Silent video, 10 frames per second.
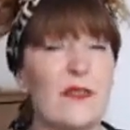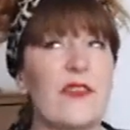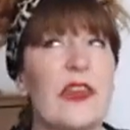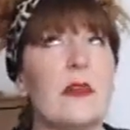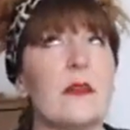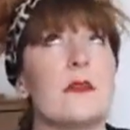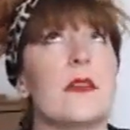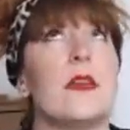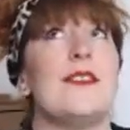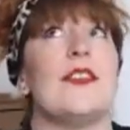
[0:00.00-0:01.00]

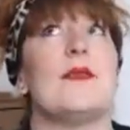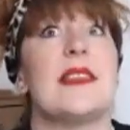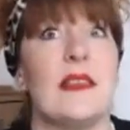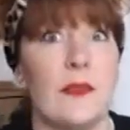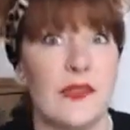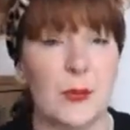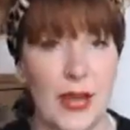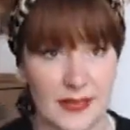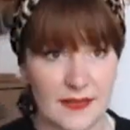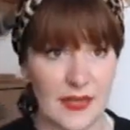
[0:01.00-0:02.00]
feels conducive to
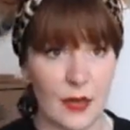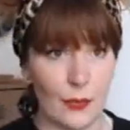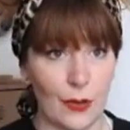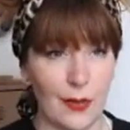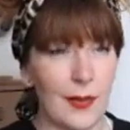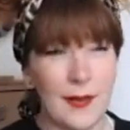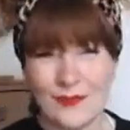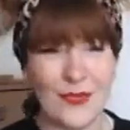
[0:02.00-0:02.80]
practicing yoga,